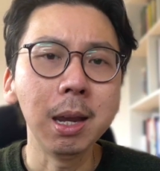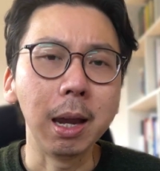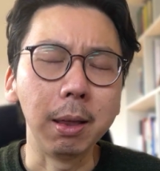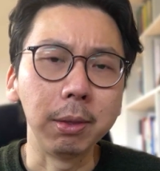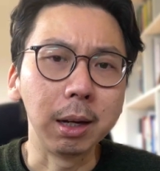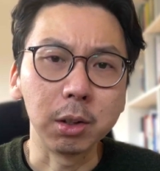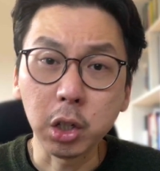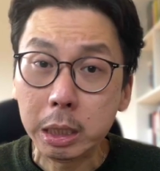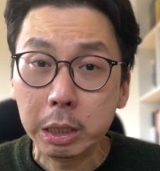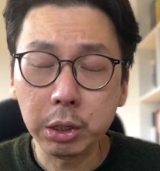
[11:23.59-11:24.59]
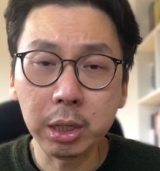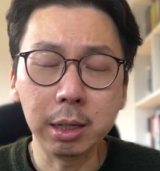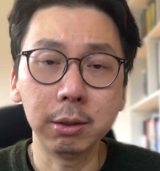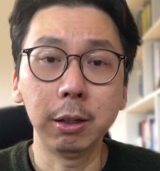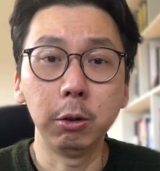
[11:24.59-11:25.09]
and there are cheat
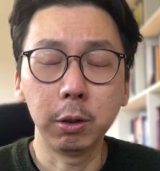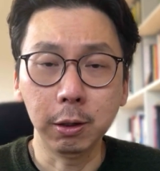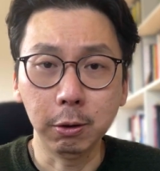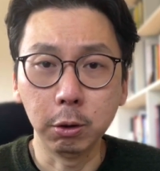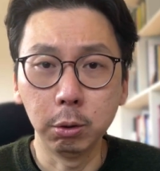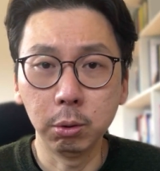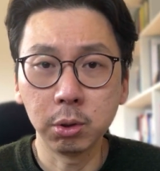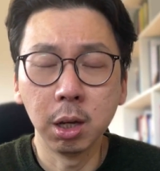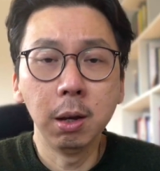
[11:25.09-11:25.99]
sheets that you could use